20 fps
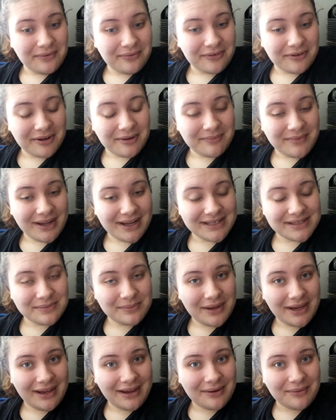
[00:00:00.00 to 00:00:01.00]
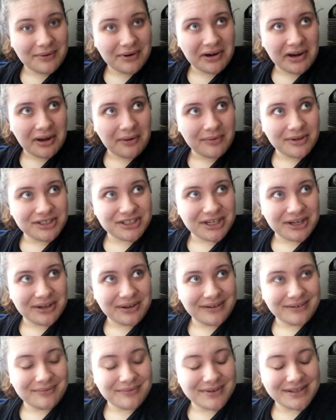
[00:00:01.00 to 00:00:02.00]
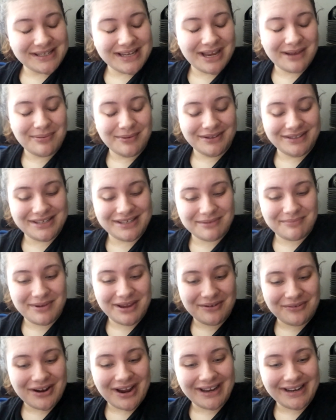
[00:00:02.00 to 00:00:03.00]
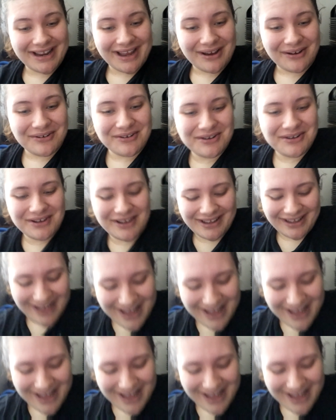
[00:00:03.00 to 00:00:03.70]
from next week where I wish I was able to be right now